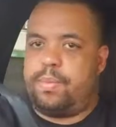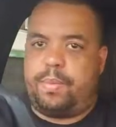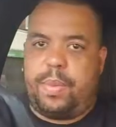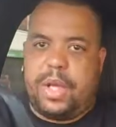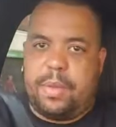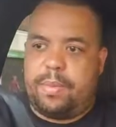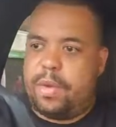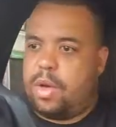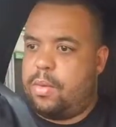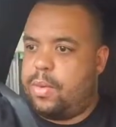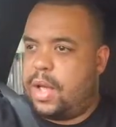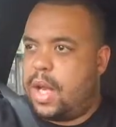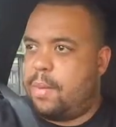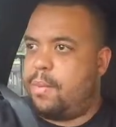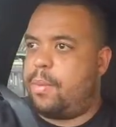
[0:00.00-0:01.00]
beep, I hope
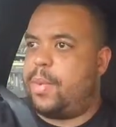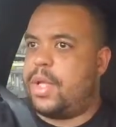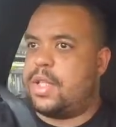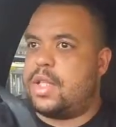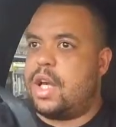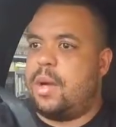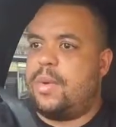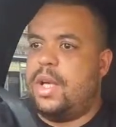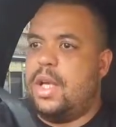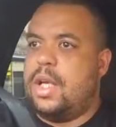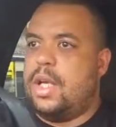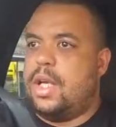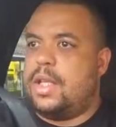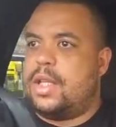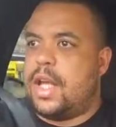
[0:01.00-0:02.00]
the camera picked it up.
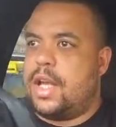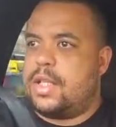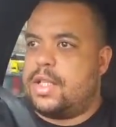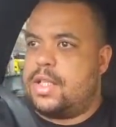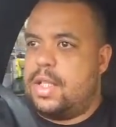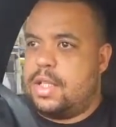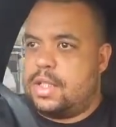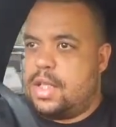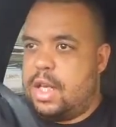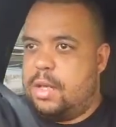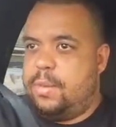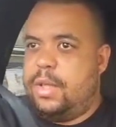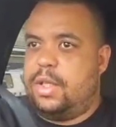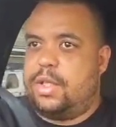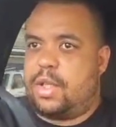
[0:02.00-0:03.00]
That's it telling
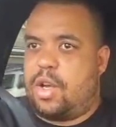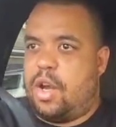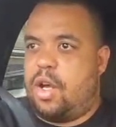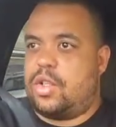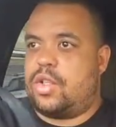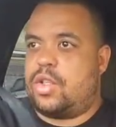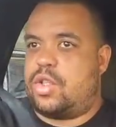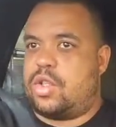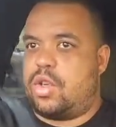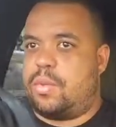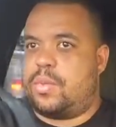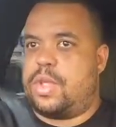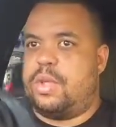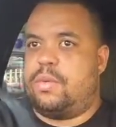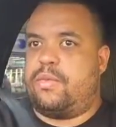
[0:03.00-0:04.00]
me the cards are
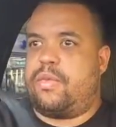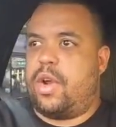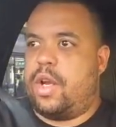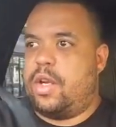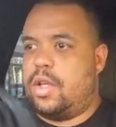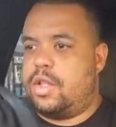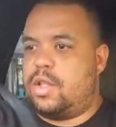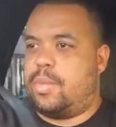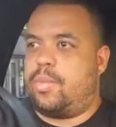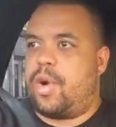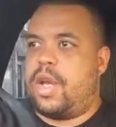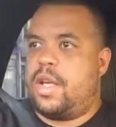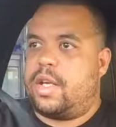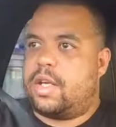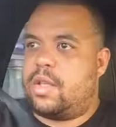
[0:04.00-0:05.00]
stopped in front and to
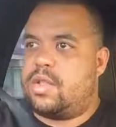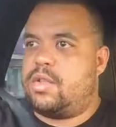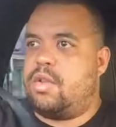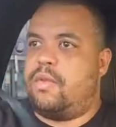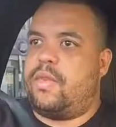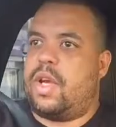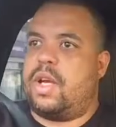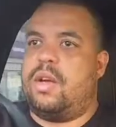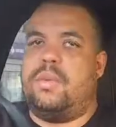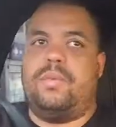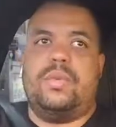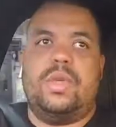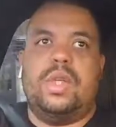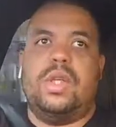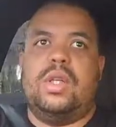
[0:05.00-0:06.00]
brake. It's sort of like a
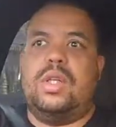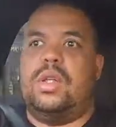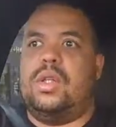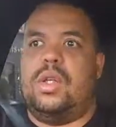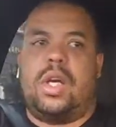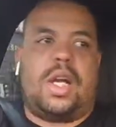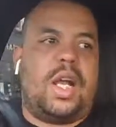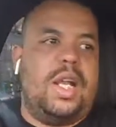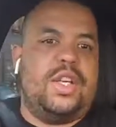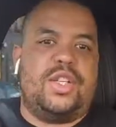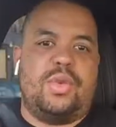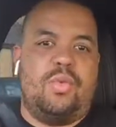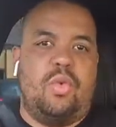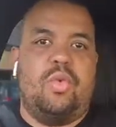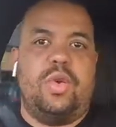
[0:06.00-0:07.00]

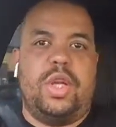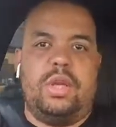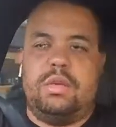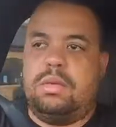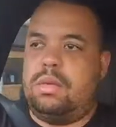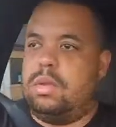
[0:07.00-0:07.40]
collision warning.